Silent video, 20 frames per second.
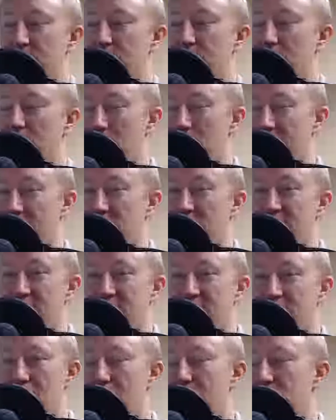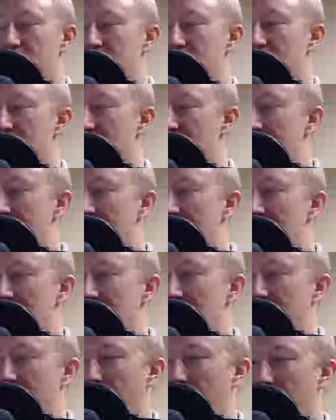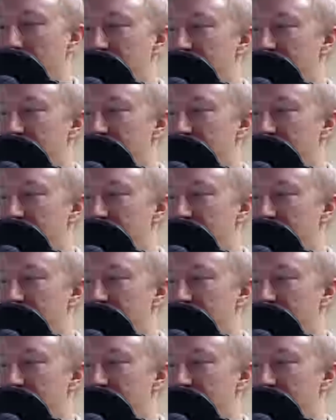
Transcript: part of a dance company in Boise,